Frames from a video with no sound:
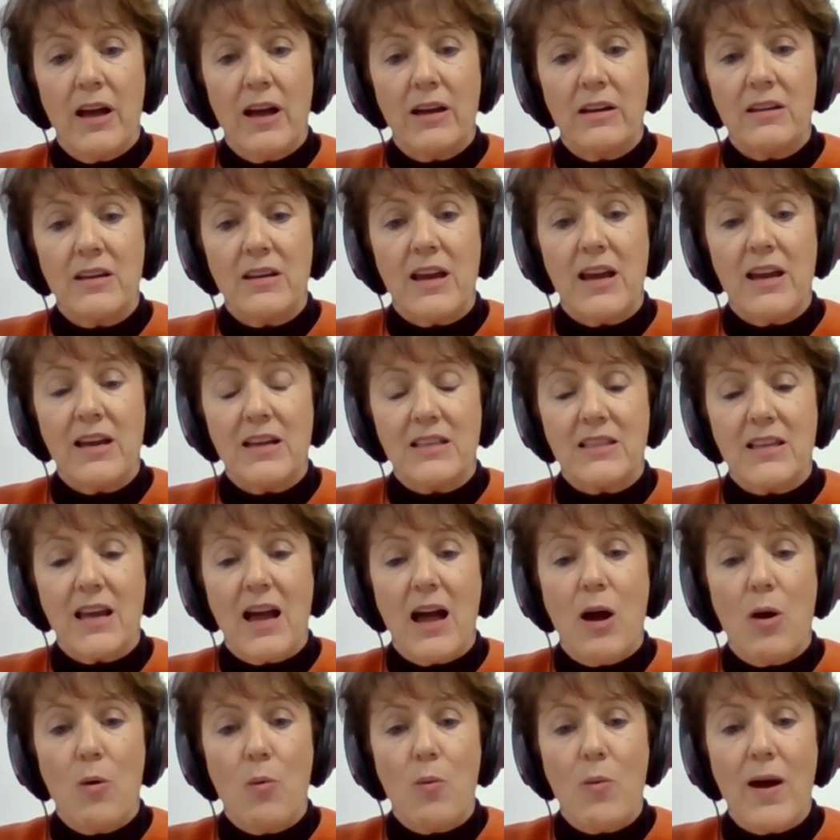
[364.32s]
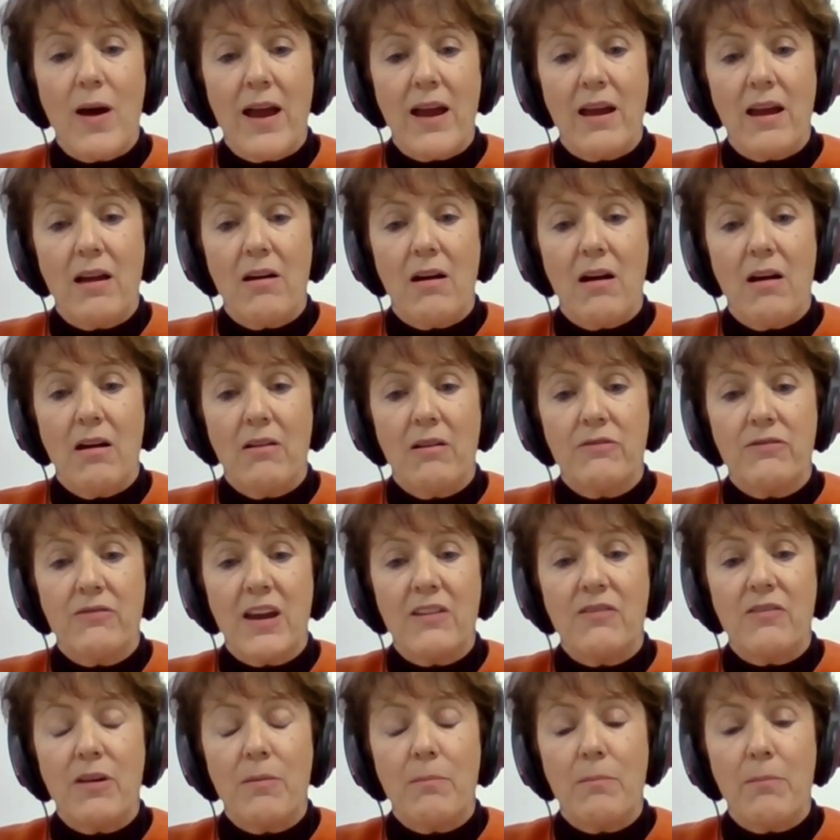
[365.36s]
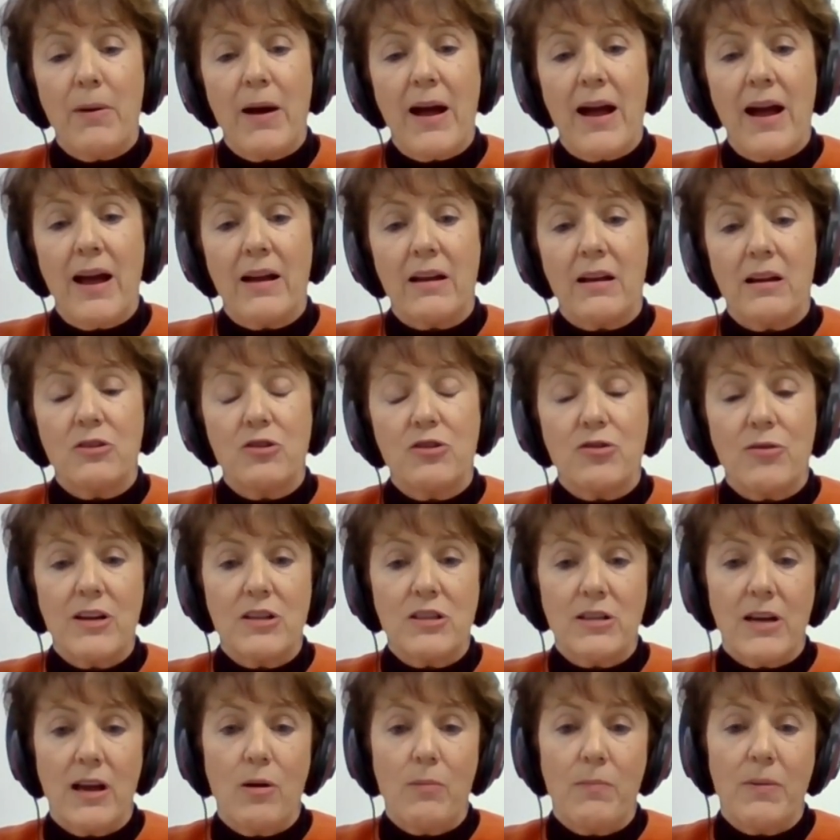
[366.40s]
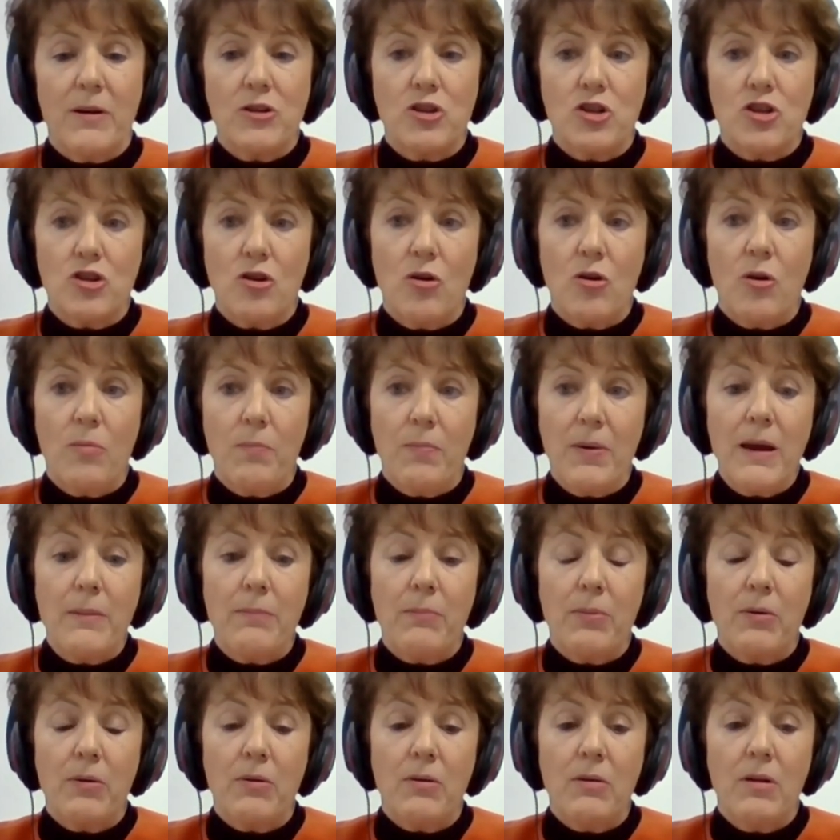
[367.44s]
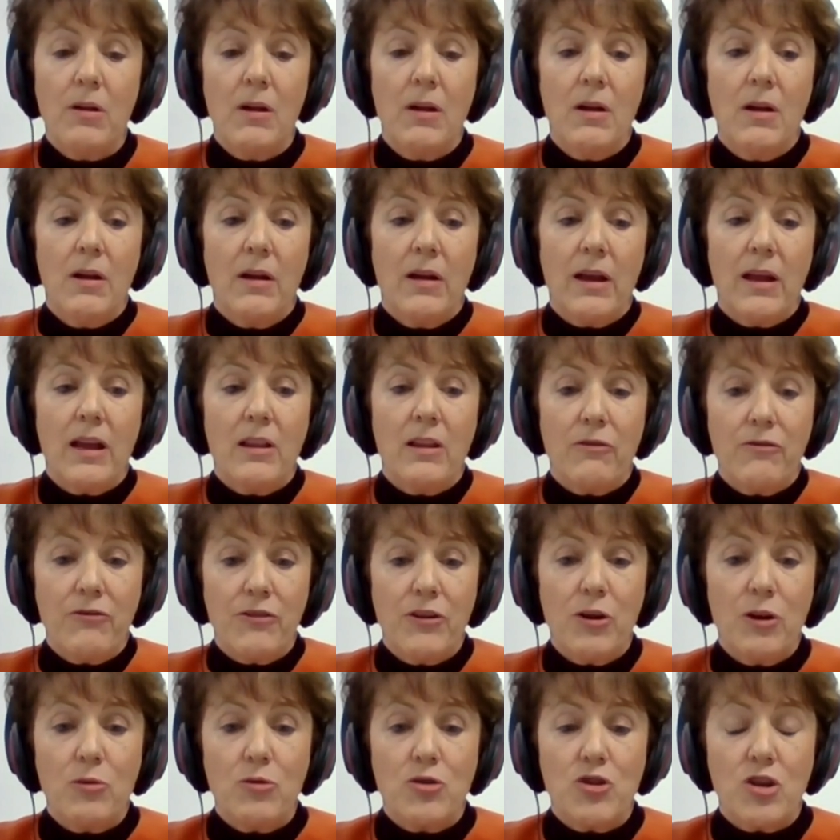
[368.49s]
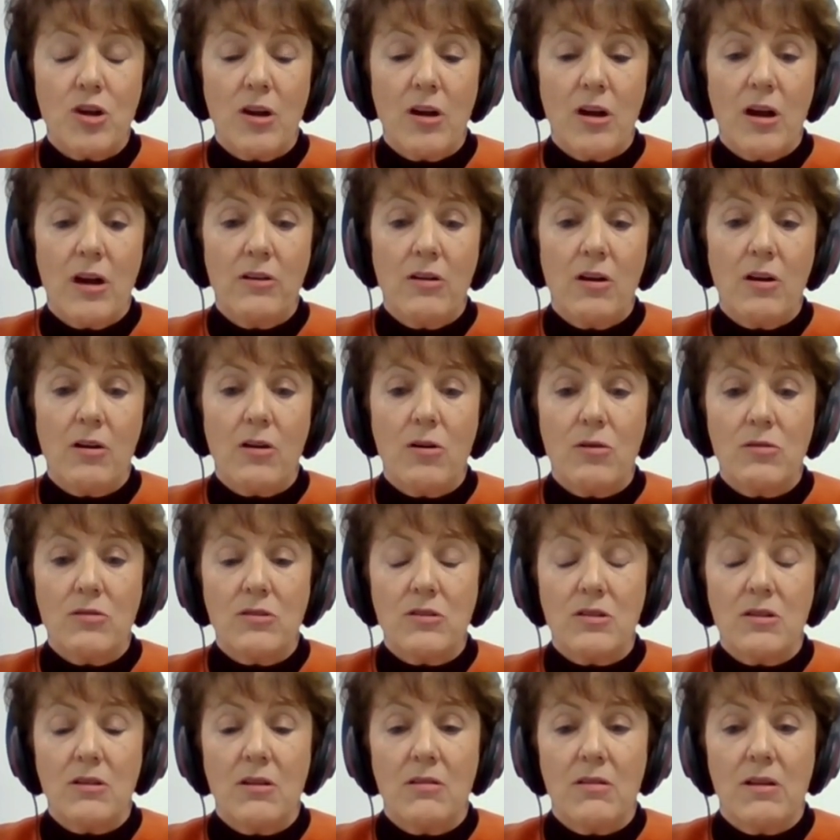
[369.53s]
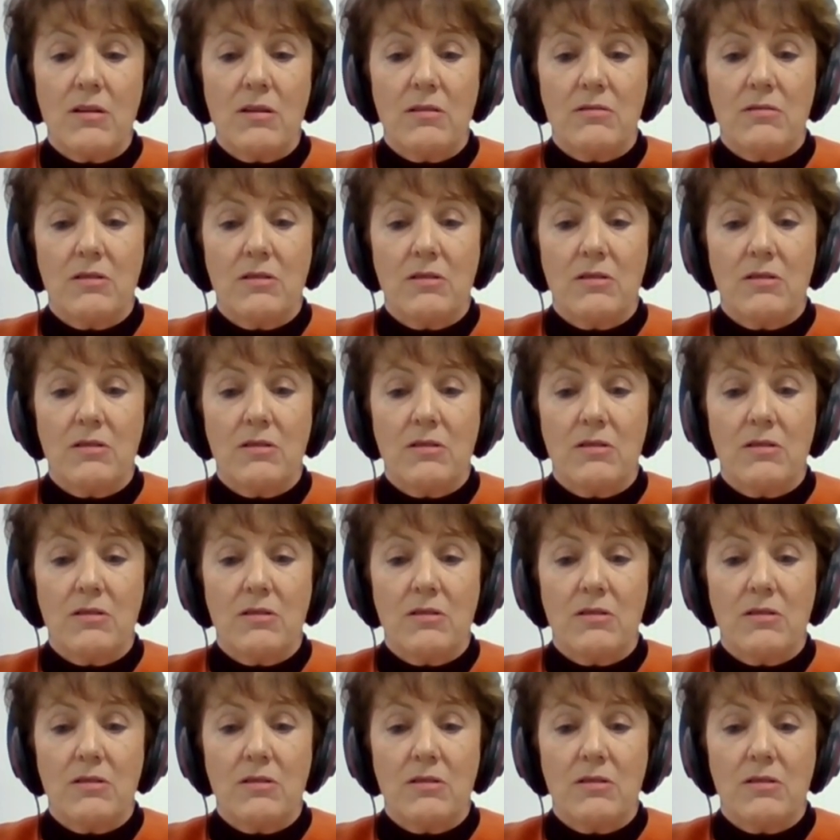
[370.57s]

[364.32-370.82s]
And it's our way of giving back and trying to help ensure people in the future are not going to